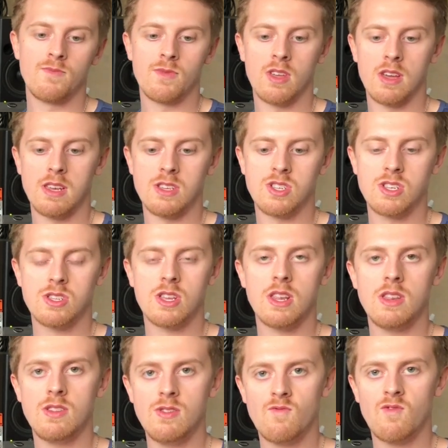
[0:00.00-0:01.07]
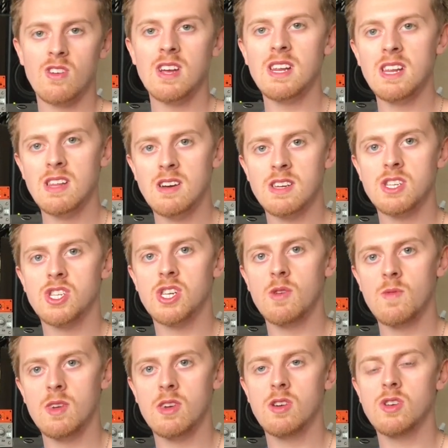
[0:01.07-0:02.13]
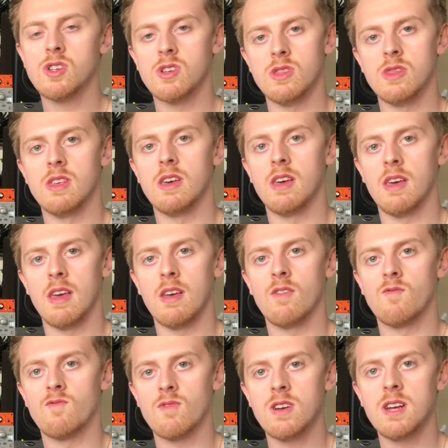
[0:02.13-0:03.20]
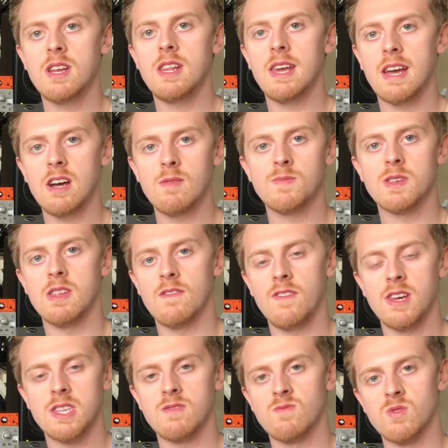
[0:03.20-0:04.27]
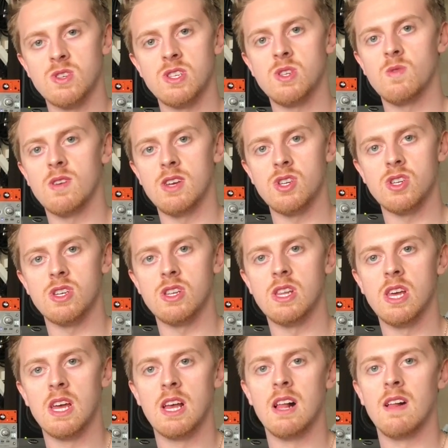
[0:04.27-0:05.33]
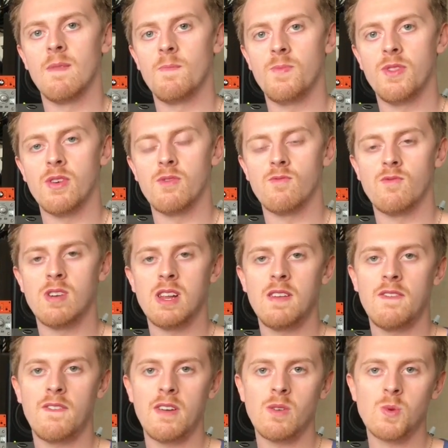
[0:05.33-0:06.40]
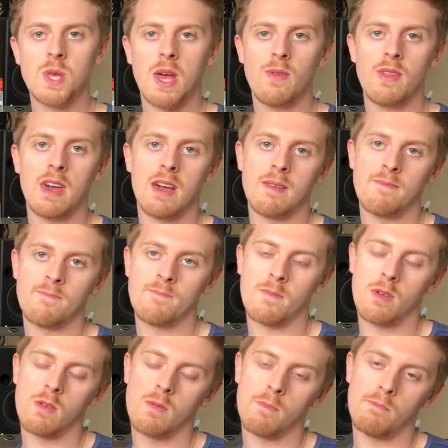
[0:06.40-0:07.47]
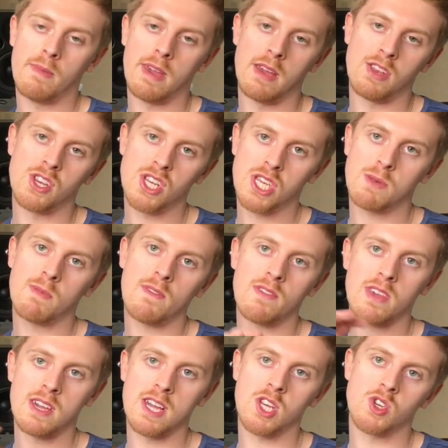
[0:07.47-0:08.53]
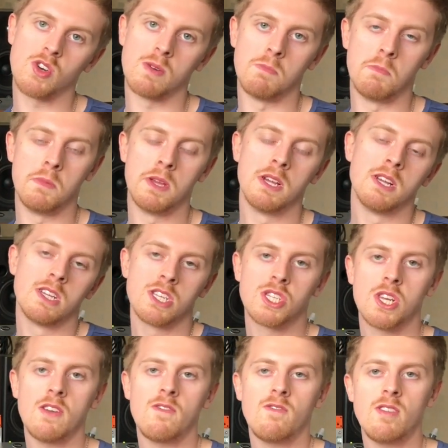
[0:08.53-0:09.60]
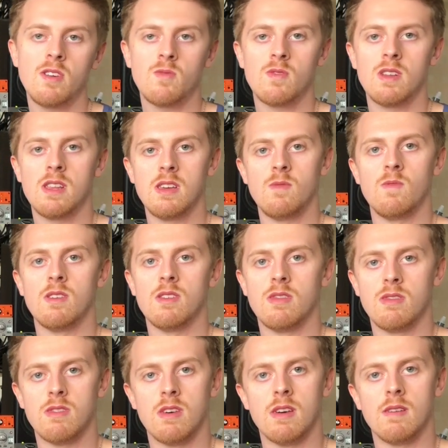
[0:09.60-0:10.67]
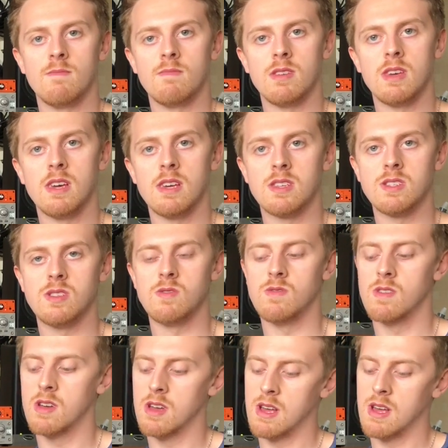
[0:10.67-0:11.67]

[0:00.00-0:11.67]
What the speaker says: that is just a really nice chewy cushion that really helps in a festival situation, that really fills out that bit just above the kick drum. So frequently with gigs, you